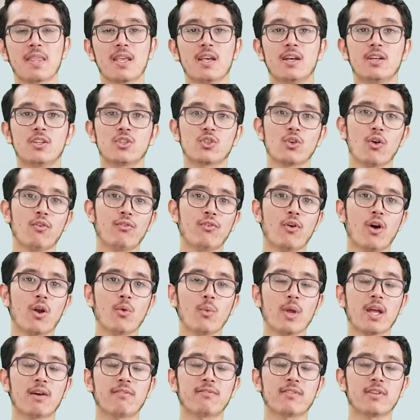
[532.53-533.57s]
So far we
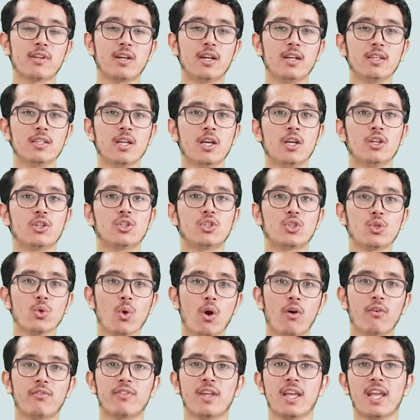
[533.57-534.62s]
have learned 2
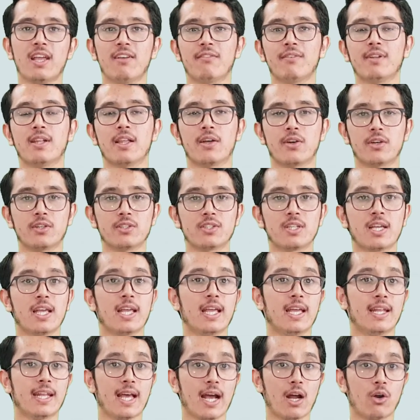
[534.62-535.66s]
of the heavy letters
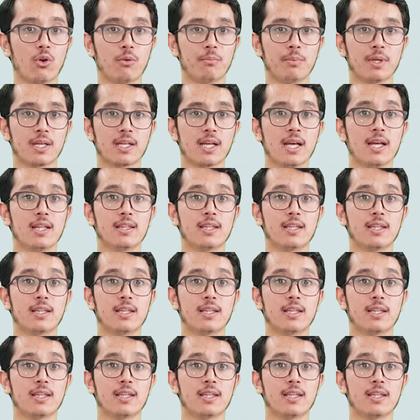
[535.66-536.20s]
in Arabic,